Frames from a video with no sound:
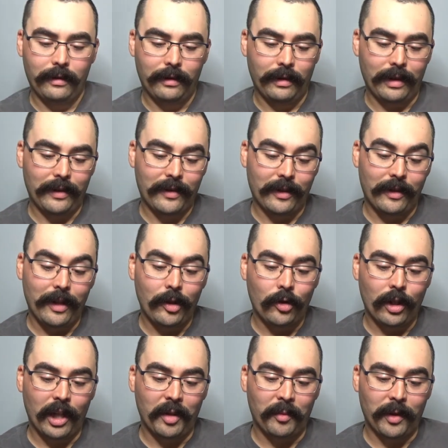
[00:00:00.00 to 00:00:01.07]
It's a neat
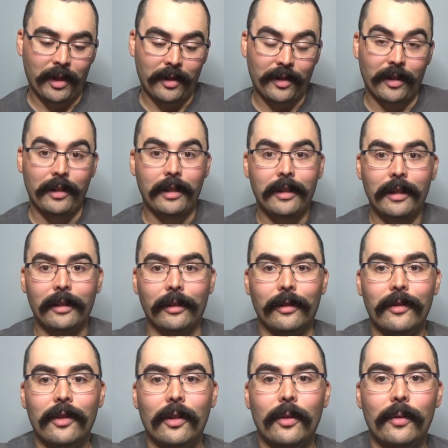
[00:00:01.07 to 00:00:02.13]
shape and it's a neat color.
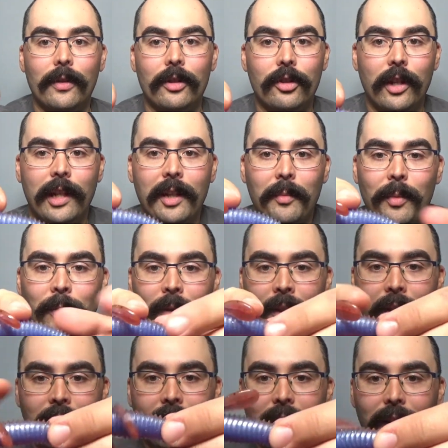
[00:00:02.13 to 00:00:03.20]
So the shape
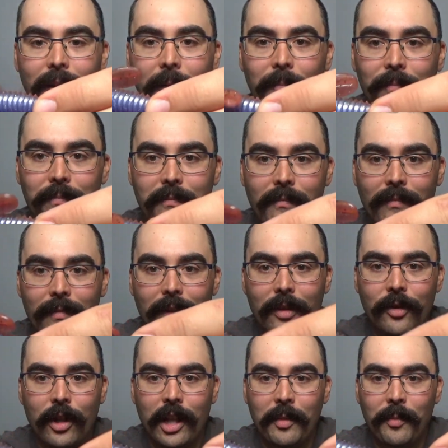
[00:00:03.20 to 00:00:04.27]

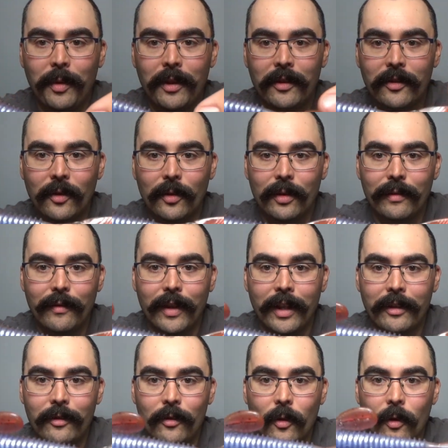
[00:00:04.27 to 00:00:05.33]
is sort of
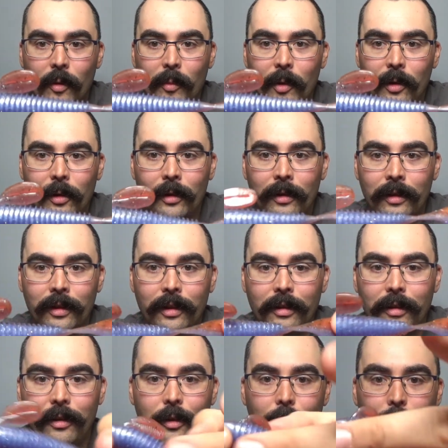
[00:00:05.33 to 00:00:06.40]
that normal
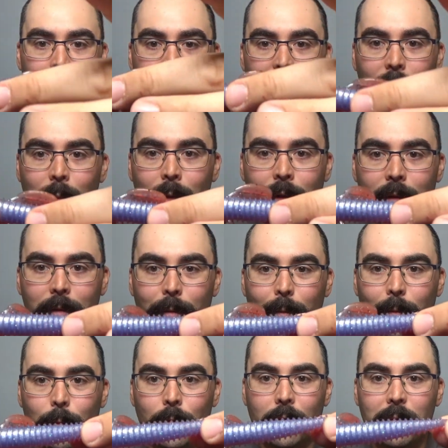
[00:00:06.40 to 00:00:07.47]
grub
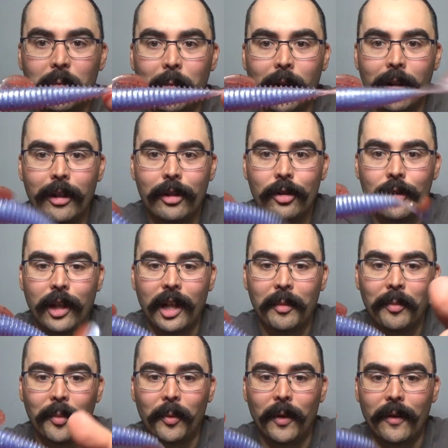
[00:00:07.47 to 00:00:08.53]
ribbed body
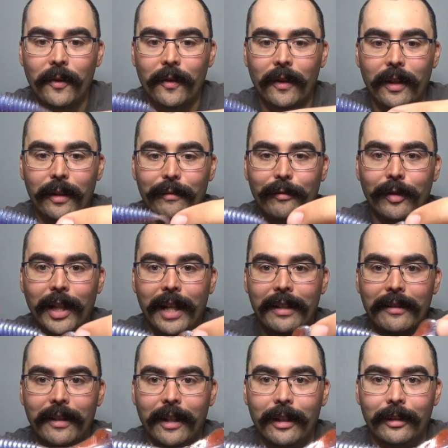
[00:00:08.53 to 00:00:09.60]
shape with a
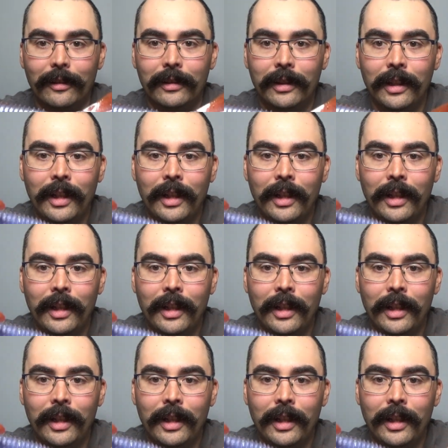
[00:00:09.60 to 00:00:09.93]
flat tail,